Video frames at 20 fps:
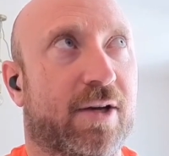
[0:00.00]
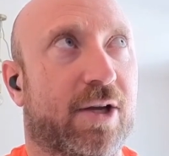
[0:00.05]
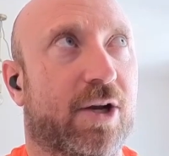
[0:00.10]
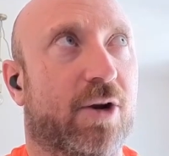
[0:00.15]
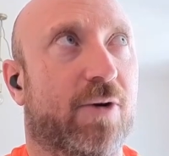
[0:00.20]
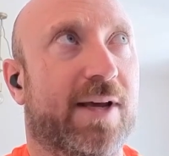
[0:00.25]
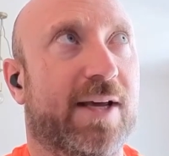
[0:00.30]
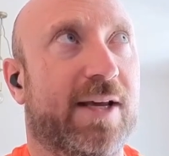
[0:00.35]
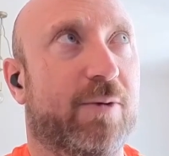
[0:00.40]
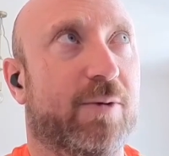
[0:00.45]

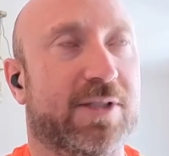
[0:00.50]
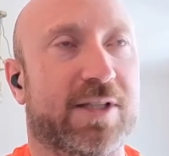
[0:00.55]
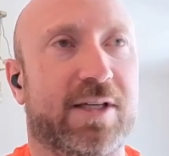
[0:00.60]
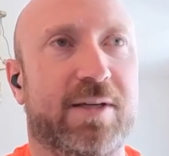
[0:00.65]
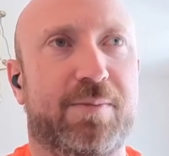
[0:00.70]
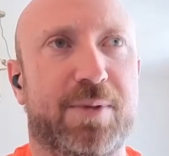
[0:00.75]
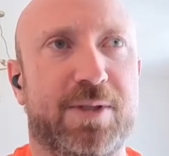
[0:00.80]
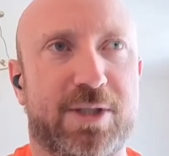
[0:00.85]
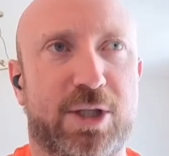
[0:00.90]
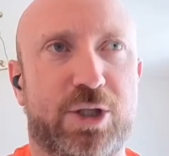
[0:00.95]
he was in
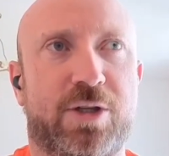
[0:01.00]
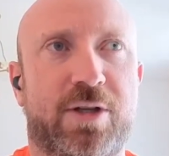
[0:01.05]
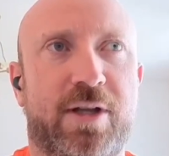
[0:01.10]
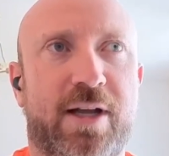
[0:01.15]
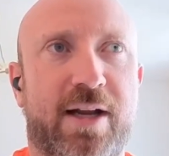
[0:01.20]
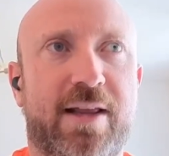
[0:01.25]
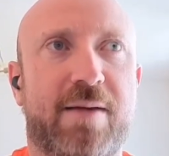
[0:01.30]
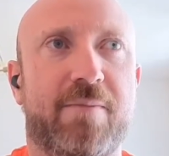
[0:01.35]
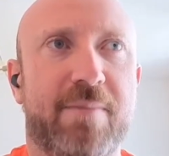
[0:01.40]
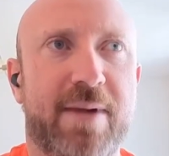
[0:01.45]
a position
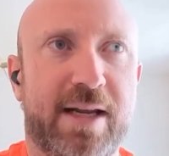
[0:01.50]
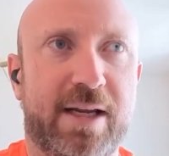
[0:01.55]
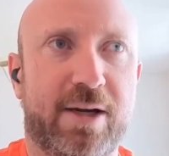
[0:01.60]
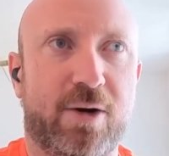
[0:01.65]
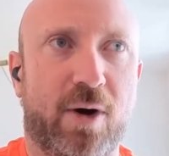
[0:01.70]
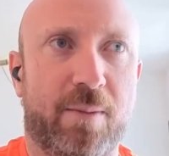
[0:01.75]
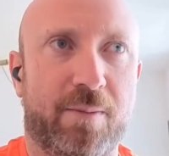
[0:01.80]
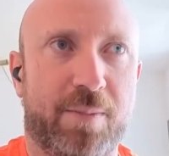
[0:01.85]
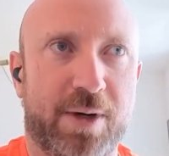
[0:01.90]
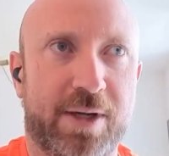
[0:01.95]
that I think many
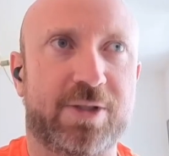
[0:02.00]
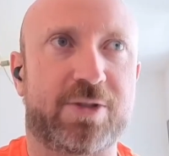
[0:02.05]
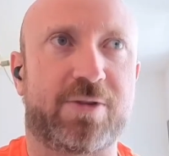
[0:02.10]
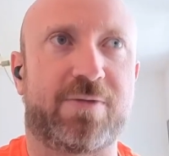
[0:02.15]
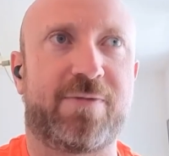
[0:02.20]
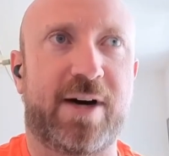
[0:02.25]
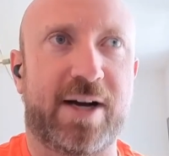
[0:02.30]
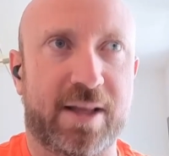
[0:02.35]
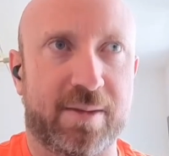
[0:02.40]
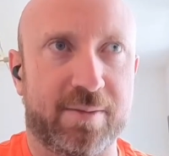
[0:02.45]
companies
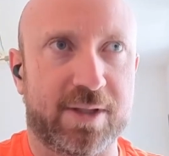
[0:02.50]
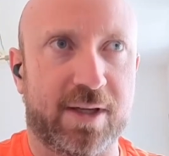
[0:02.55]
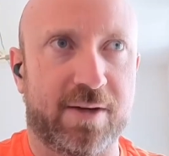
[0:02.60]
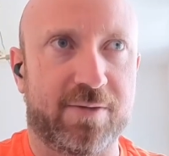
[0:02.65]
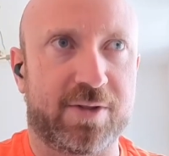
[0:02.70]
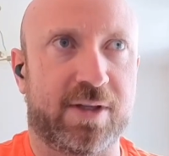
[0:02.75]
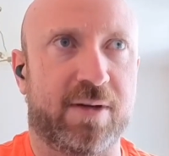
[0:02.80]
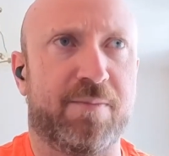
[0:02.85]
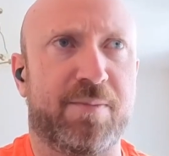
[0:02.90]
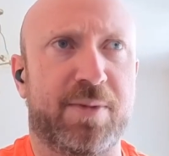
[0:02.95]
find
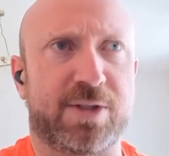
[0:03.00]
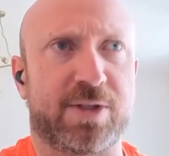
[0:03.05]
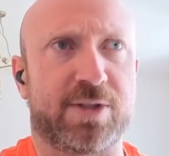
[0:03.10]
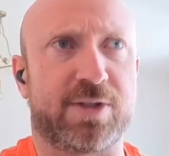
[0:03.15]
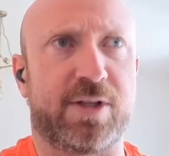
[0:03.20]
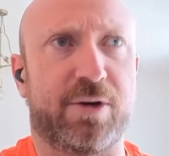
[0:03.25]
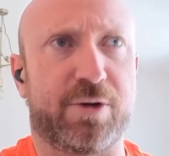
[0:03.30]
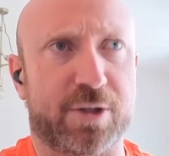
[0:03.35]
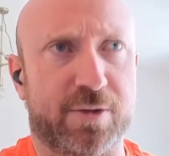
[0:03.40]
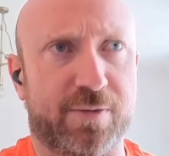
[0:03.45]
themselves in
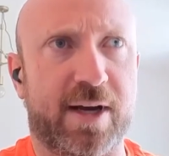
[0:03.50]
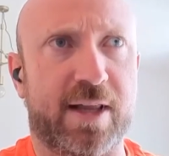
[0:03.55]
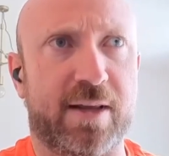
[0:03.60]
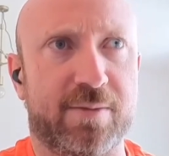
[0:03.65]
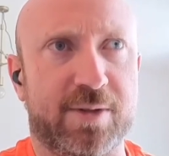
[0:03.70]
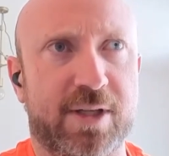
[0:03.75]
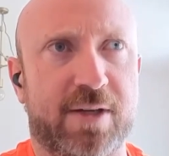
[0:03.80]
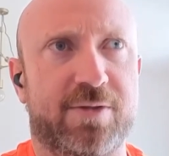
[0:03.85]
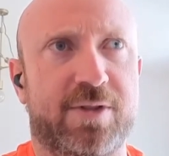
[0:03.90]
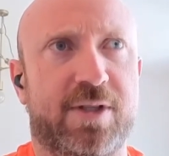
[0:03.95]
business leaders find
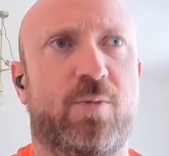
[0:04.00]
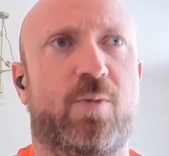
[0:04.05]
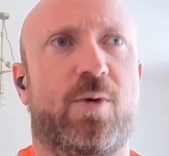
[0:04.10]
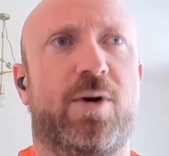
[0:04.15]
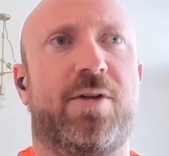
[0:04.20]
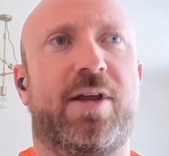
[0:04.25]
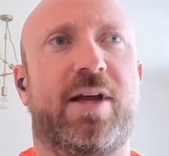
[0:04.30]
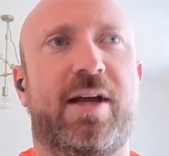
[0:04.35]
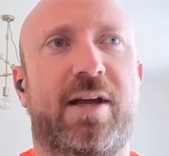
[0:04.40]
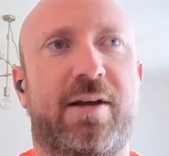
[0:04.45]
themselves in,
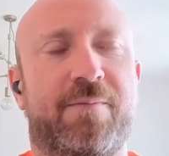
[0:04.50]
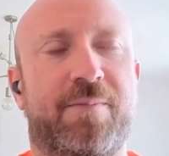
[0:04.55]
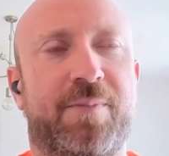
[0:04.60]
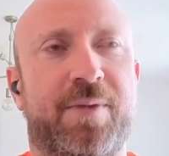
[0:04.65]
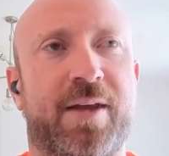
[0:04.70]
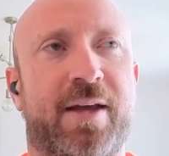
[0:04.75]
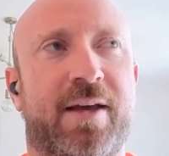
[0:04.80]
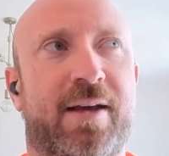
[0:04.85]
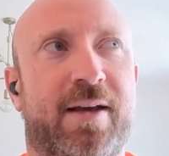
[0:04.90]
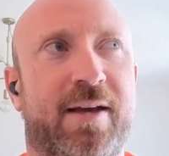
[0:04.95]
where
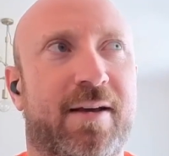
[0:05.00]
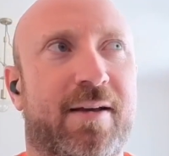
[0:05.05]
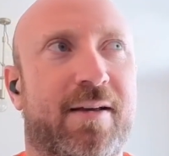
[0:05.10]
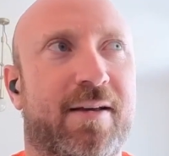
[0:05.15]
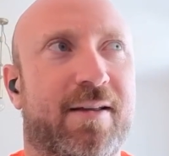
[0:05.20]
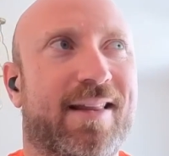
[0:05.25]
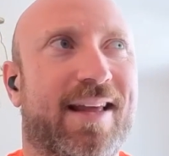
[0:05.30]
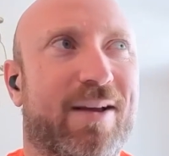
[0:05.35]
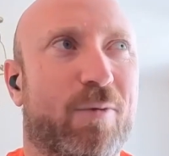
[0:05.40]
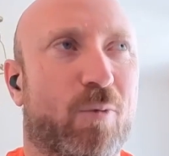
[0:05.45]

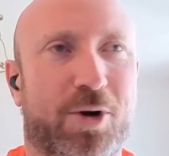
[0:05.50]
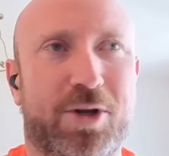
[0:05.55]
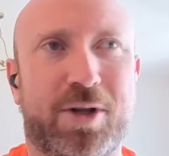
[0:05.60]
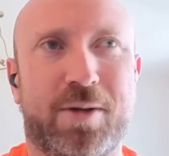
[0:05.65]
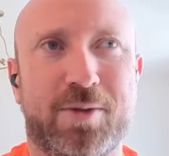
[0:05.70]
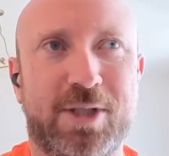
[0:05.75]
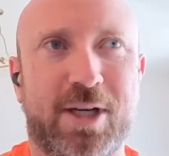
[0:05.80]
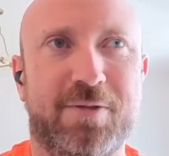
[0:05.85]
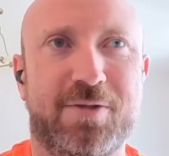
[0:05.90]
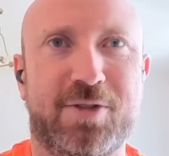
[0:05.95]
they work
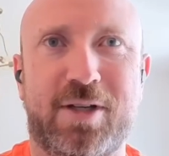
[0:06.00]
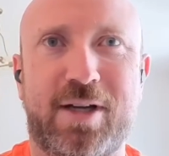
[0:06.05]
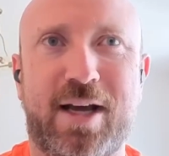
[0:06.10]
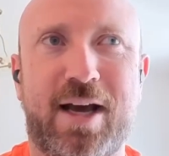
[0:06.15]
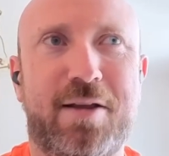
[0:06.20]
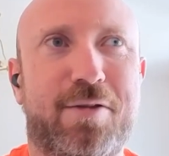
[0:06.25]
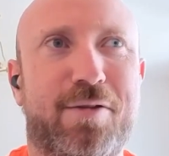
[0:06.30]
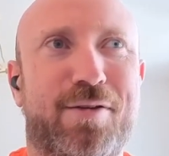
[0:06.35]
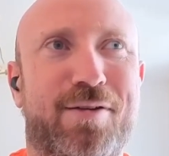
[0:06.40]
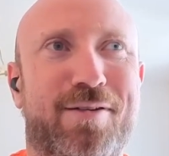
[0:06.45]
themselves to
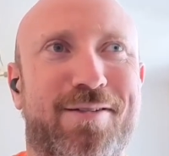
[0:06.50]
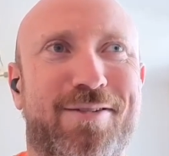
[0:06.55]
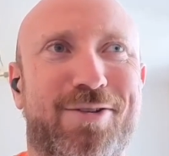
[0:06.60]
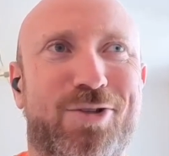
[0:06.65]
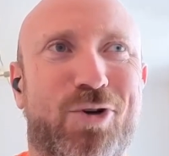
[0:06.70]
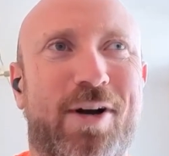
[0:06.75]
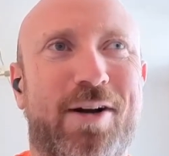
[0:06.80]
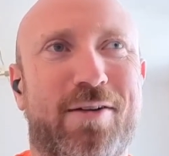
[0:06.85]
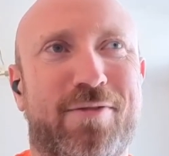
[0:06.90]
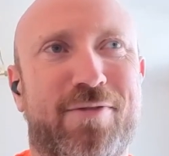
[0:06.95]
death,
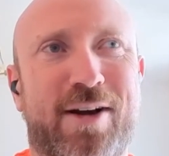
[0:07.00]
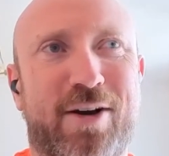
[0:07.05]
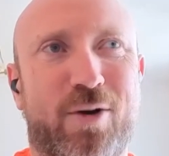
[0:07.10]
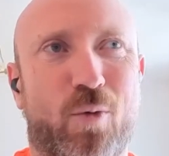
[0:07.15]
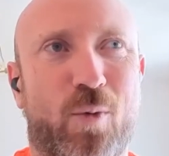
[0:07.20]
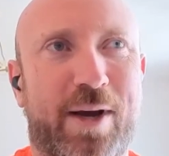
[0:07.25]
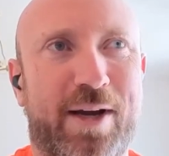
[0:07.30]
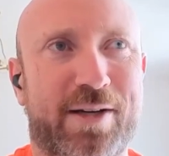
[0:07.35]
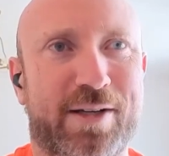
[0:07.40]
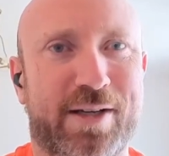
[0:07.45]
trying to find
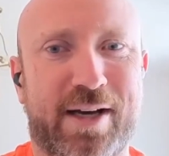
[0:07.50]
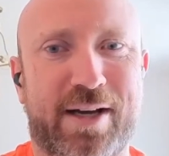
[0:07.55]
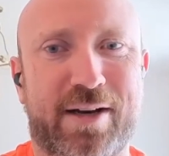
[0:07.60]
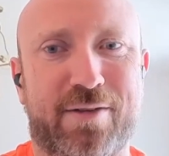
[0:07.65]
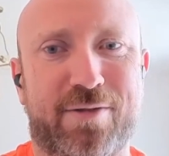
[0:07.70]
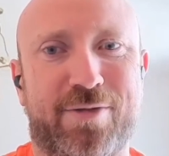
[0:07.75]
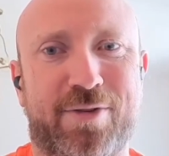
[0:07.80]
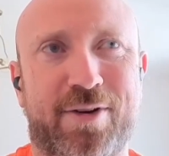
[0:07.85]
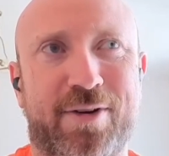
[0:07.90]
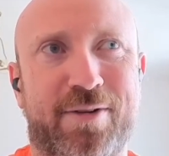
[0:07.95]
a way to kind
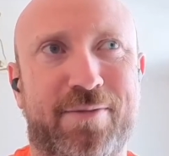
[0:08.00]
of